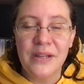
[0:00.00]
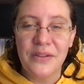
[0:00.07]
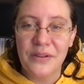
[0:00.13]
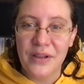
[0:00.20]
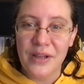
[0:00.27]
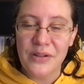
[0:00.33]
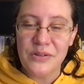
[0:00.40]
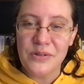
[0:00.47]
another
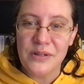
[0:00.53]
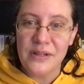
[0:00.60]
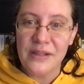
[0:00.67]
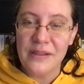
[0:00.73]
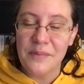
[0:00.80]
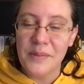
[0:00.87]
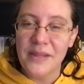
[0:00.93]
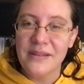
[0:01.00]
country
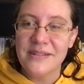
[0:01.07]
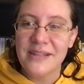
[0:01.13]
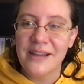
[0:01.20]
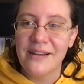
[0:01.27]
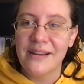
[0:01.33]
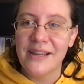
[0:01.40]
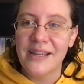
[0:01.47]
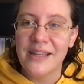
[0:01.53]
in the
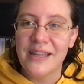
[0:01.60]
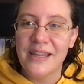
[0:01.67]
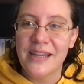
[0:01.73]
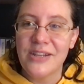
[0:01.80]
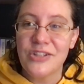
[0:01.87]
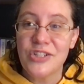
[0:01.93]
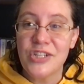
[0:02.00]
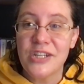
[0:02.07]
military,
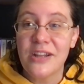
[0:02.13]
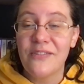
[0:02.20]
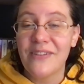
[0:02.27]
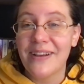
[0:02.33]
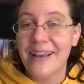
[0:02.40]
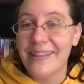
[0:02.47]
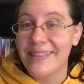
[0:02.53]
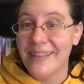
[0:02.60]
she never
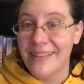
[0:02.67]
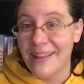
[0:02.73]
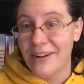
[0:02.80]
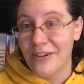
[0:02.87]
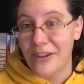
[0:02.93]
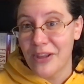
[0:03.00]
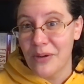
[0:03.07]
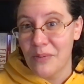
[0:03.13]
got the
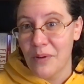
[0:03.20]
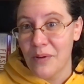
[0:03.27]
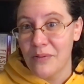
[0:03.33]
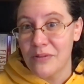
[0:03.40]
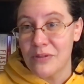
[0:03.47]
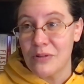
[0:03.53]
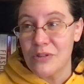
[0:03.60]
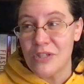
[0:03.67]
letter he
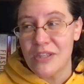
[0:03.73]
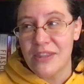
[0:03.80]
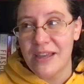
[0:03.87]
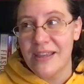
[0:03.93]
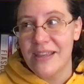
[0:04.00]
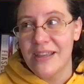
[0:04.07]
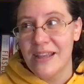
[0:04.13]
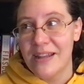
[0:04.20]
wrote, so she thought
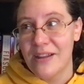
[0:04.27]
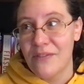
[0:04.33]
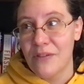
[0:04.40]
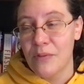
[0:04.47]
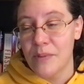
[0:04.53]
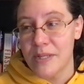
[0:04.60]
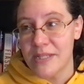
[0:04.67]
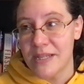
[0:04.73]
he had
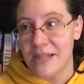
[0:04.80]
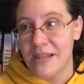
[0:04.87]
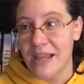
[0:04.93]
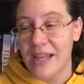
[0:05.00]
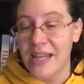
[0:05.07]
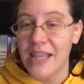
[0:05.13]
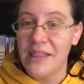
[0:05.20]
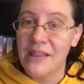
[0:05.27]
never written,
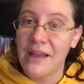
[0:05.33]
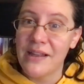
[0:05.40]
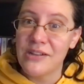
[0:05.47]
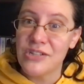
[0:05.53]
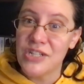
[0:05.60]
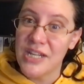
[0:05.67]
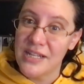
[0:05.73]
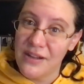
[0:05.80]
and he thought
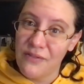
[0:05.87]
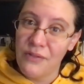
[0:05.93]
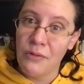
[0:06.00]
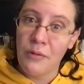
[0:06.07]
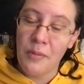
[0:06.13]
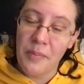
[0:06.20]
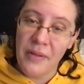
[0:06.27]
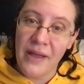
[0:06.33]
she had
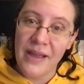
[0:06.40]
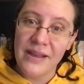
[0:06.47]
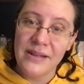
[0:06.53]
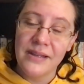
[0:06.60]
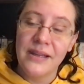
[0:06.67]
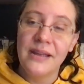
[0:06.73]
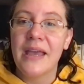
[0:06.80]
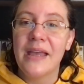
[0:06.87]
never
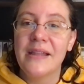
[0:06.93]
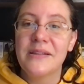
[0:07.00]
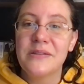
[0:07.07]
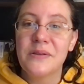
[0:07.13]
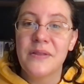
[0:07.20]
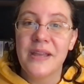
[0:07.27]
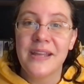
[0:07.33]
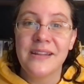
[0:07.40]
replied. And
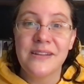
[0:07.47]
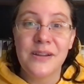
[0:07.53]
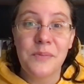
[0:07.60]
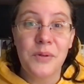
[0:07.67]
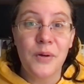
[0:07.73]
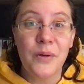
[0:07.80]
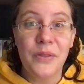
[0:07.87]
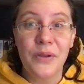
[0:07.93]
so they ended
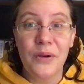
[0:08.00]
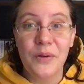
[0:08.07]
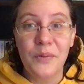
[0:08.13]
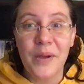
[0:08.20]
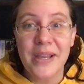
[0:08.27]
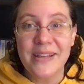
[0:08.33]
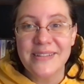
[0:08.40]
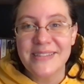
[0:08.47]
up going their own
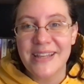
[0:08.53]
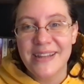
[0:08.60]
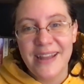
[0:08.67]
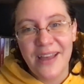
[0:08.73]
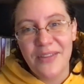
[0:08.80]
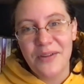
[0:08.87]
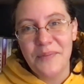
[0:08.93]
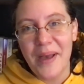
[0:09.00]
ways. And
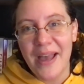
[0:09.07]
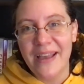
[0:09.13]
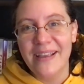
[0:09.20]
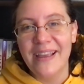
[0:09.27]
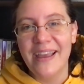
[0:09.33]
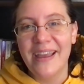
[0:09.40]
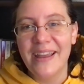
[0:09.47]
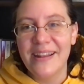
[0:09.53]
now they're
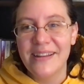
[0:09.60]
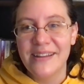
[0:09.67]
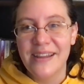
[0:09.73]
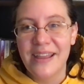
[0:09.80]
back and